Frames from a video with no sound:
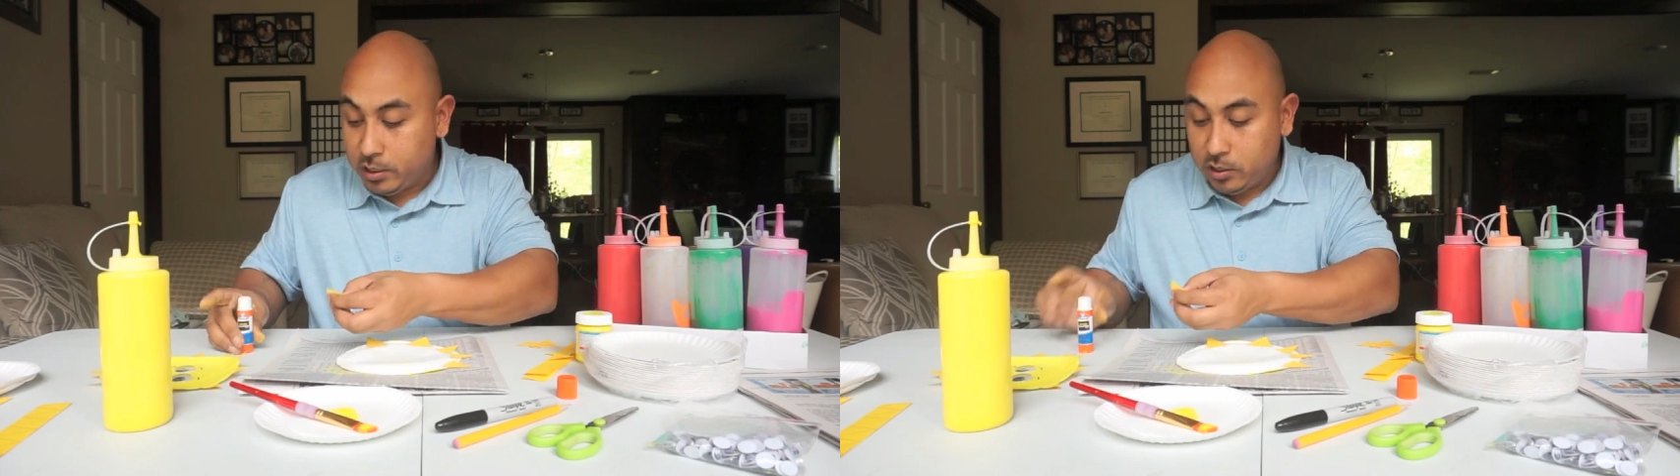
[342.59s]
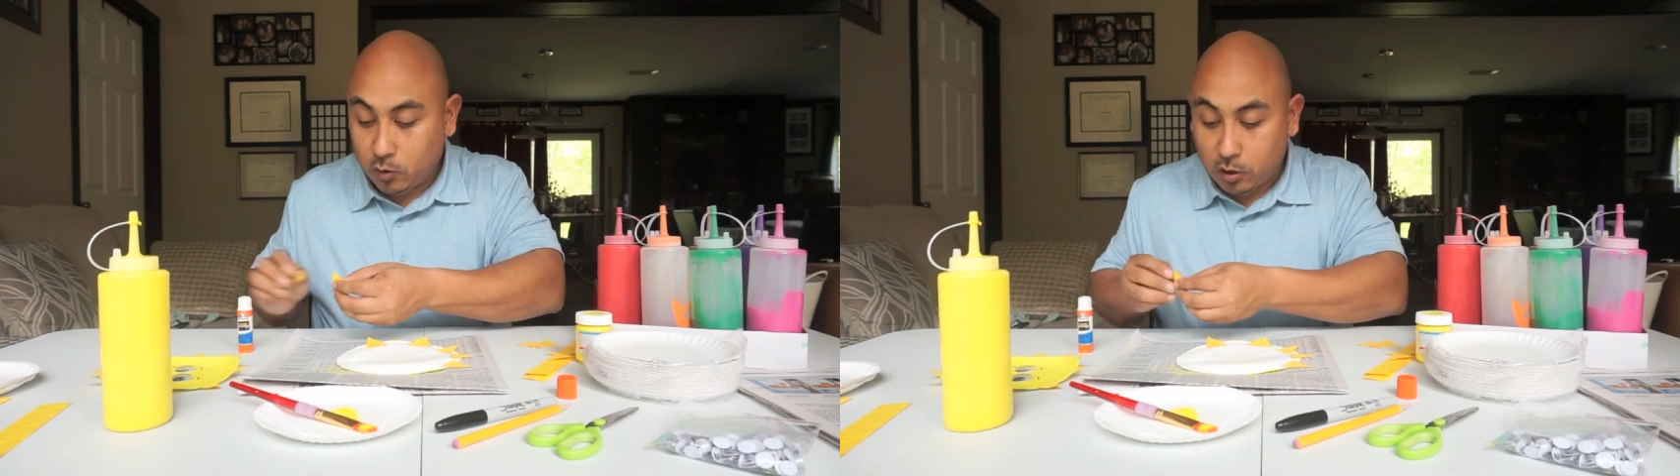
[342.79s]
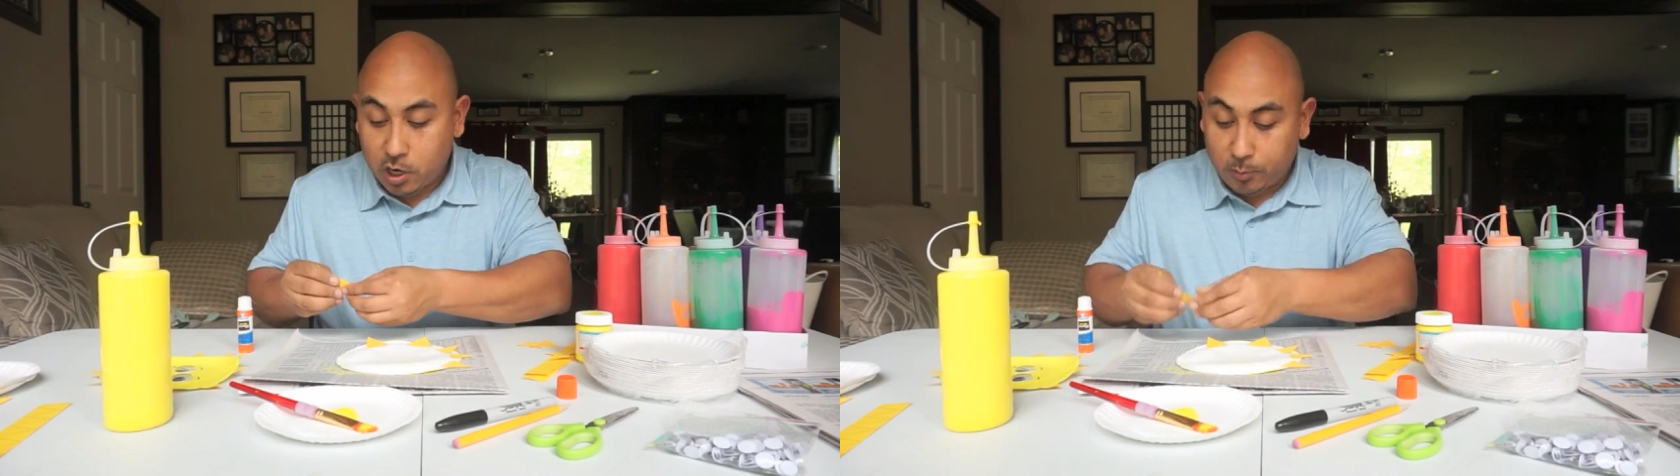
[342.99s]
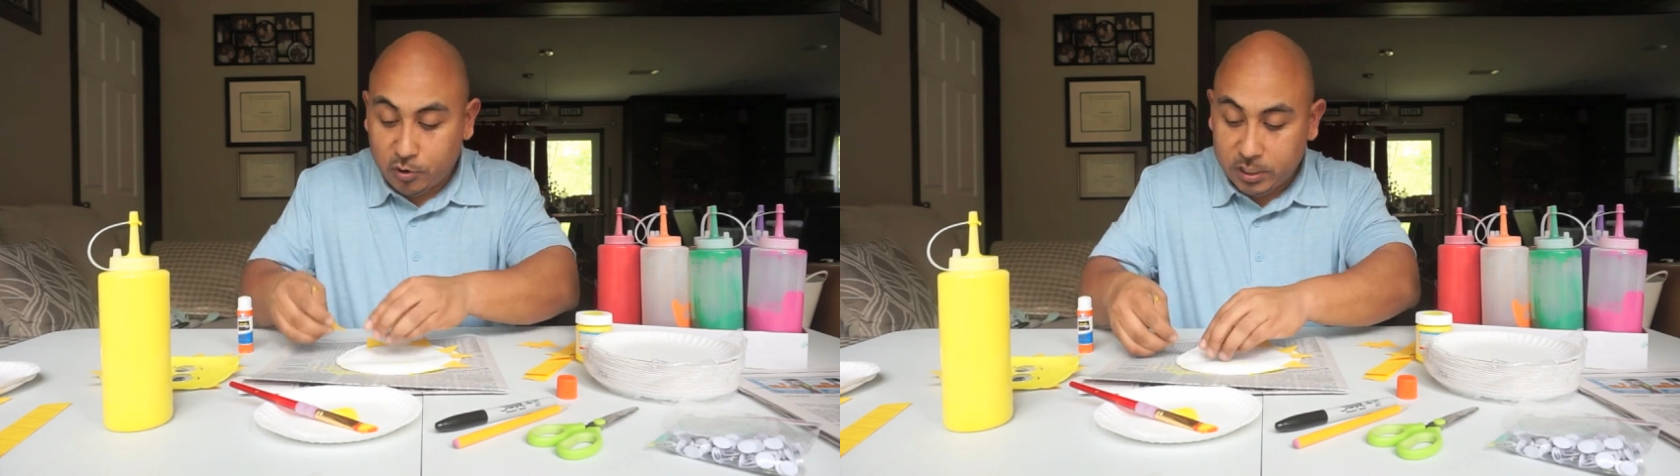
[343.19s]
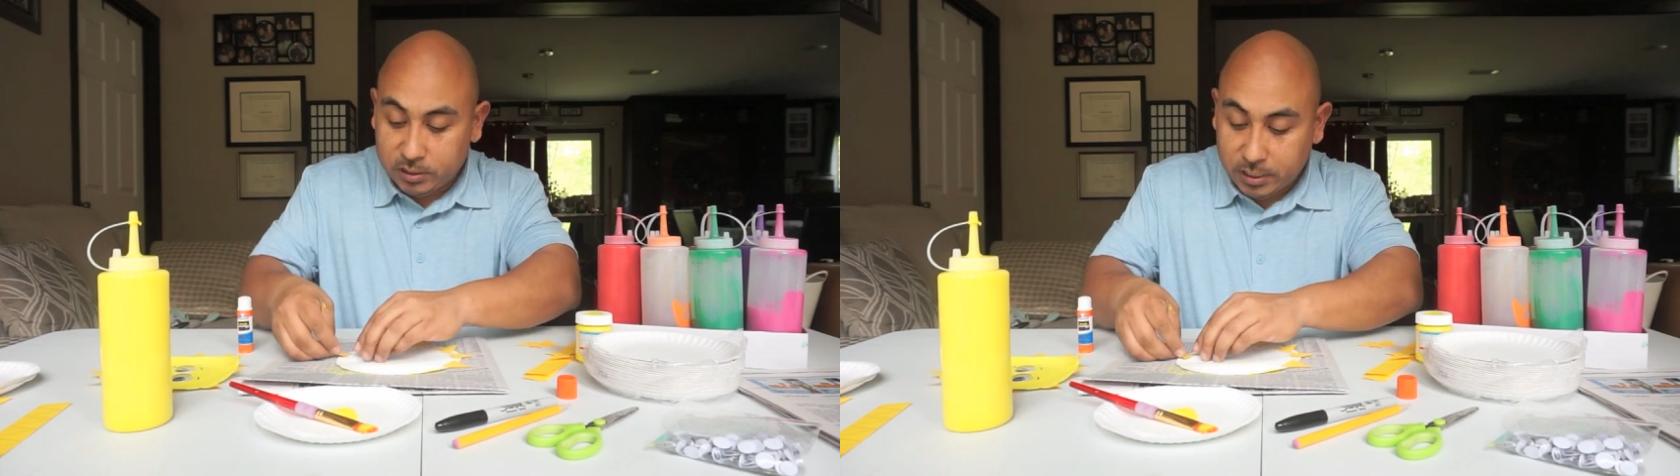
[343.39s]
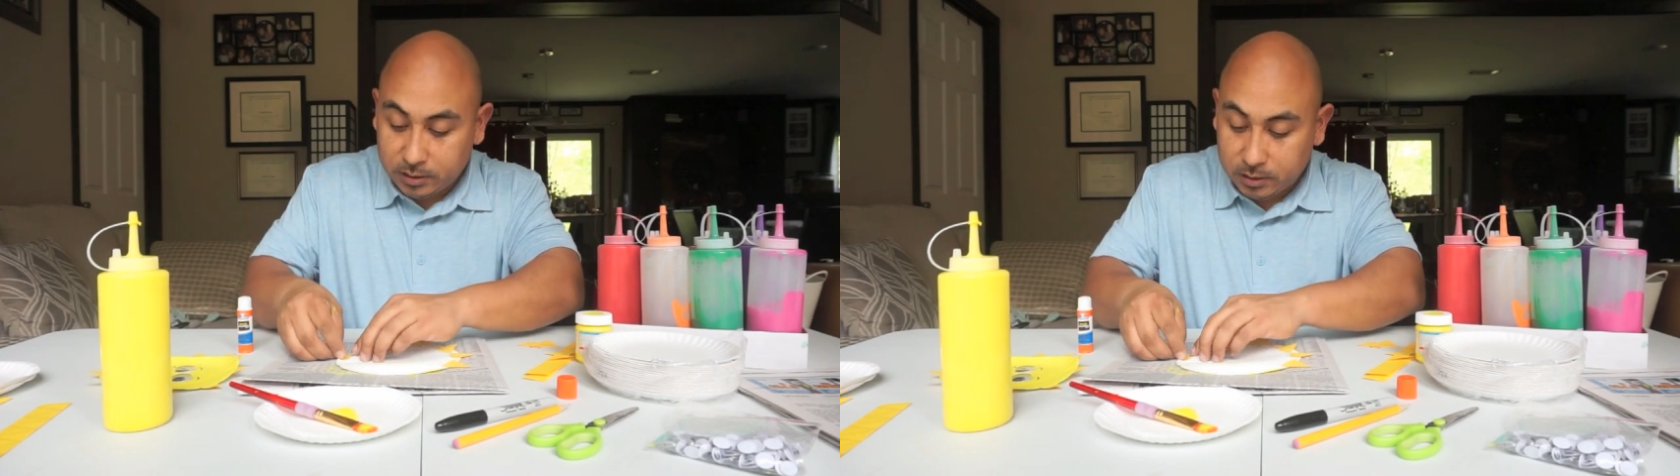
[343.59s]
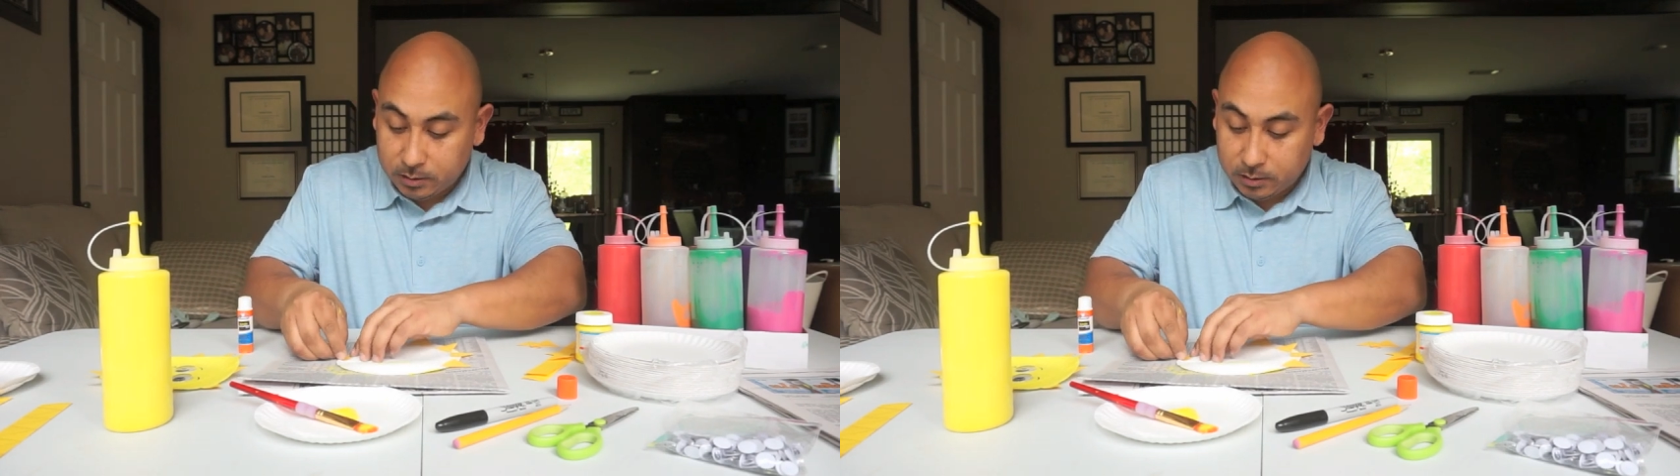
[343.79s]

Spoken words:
your art project.